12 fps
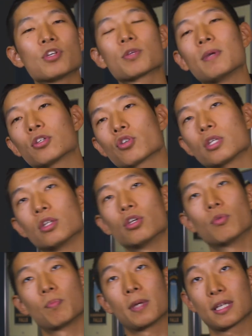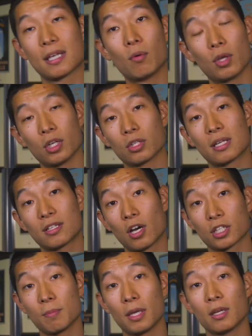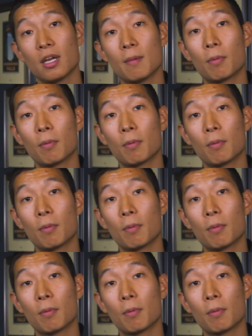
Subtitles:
just going to be interested in you because I want you to talk to me.